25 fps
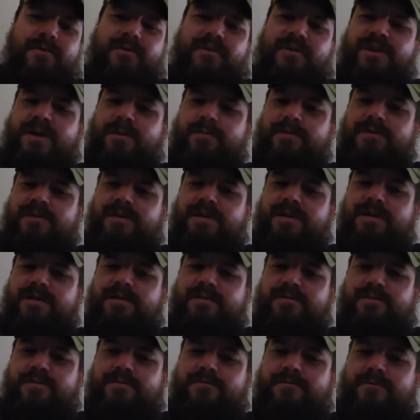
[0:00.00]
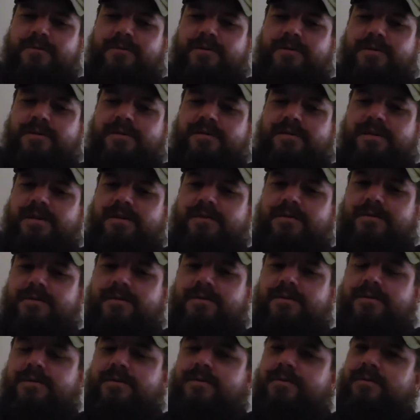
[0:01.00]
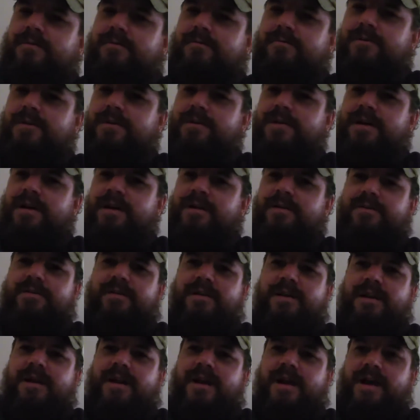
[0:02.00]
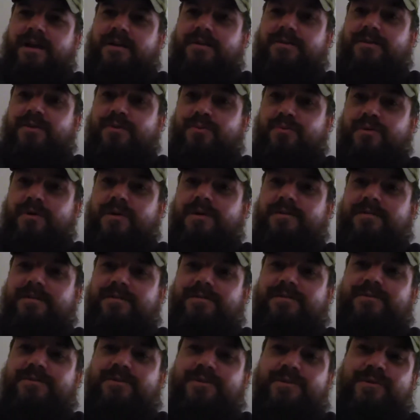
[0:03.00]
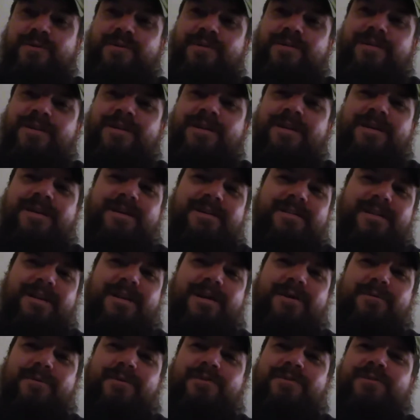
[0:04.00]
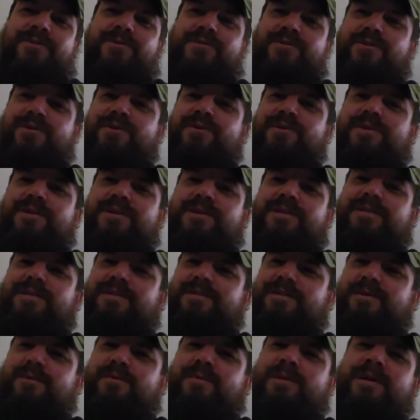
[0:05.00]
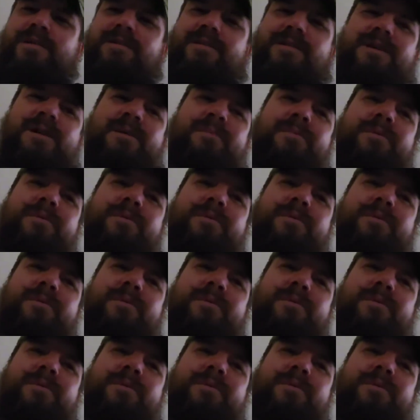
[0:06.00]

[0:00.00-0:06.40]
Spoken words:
couple of days before the teachers realized that I actually was a student, that I wasn't joking, because then when I tell them I